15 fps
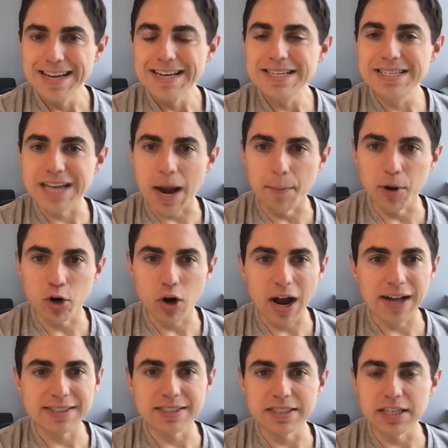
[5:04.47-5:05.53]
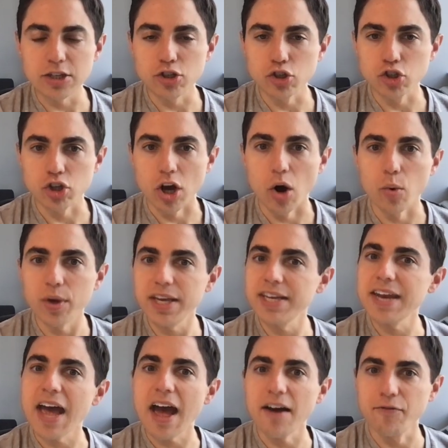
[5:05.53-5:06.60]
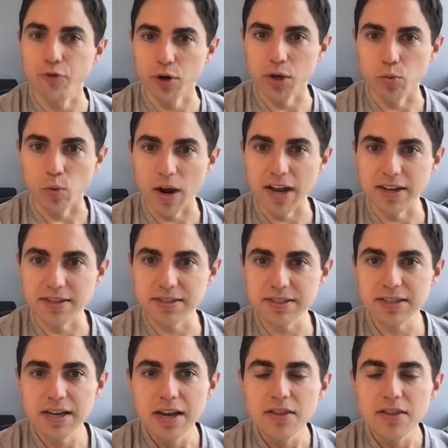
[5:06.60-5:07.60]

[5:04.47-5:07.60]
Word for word: Democrats need to show in every race